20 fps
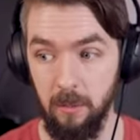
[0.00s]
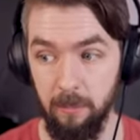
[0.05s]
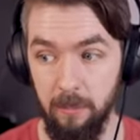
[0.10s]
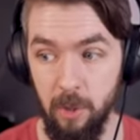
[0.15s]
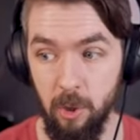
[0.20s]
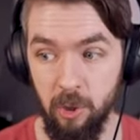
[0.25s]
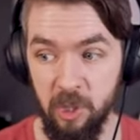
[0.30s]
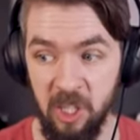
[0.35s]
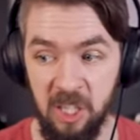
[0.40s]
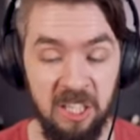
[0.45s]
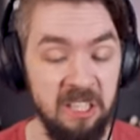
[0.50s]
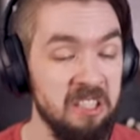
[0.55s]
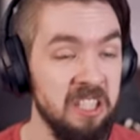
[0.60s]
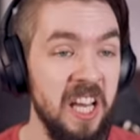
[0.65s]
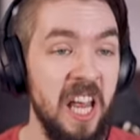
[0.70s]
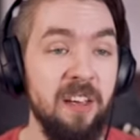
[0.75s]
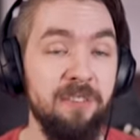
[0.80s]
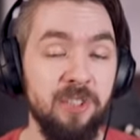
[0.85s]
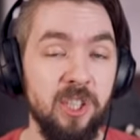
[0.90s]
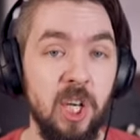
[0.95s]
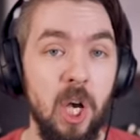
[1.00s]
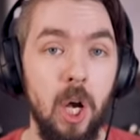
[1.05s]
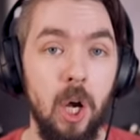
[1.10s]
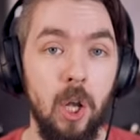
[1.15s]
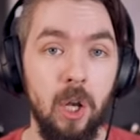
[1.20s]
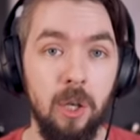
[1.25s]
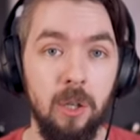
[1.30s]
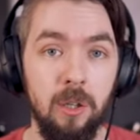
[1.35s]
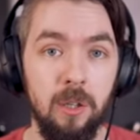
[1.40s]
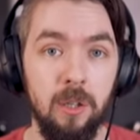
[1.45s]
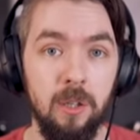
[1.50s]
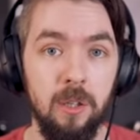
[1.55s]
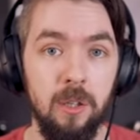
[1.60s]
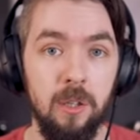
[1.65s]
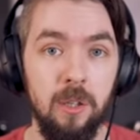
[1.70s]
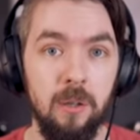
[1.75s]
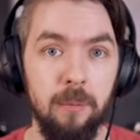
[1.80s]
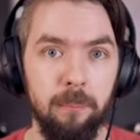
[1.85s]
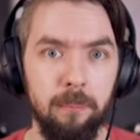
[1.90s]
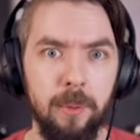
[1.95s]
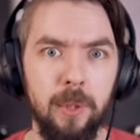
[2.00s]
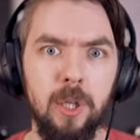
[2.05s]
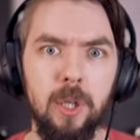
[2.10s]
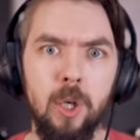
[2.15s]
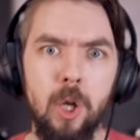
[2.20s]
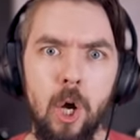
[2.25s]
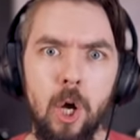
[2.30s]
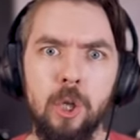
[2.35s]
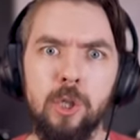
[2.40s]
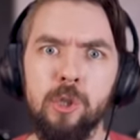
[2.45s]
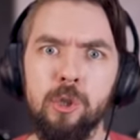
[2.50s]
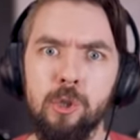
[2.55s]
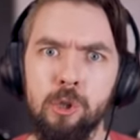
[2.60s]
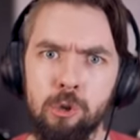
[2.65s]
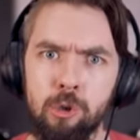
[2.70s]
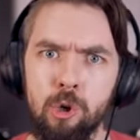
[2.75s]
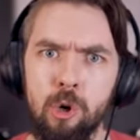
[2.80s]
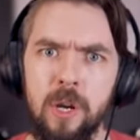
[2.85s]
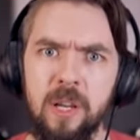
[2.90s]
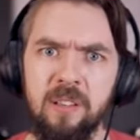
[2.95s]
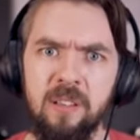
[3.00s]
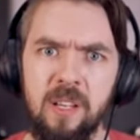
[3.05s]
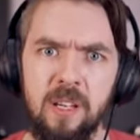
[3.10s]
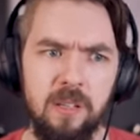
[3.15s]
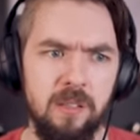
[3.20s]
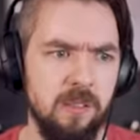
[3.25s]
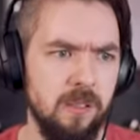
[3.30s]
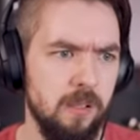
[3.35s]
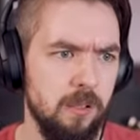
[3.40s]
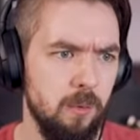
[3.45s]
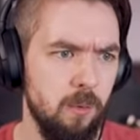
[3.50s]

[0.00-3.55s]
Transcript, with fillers: Music can save us all, but it also destroy things.